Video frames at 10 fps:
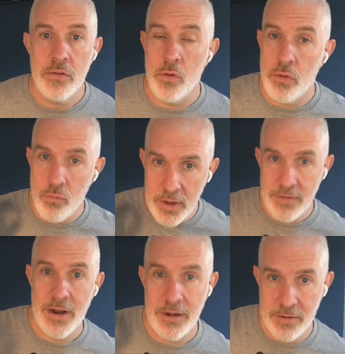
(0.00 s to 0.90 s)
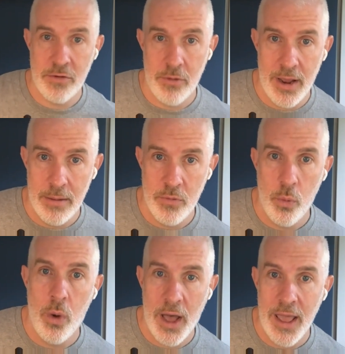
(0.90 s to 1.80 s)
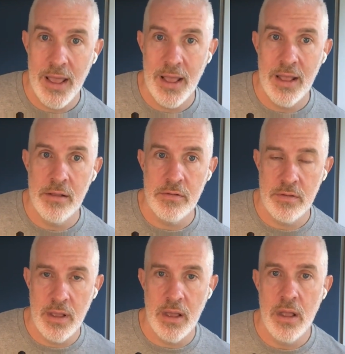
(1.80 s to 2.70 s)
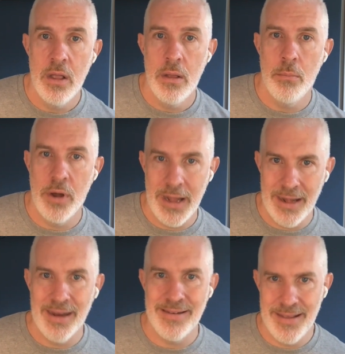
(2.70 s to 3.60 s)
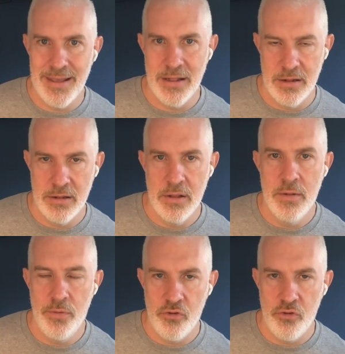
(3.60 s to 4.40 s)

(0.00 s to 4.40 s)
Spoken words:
So the reason I described why is the money in the till,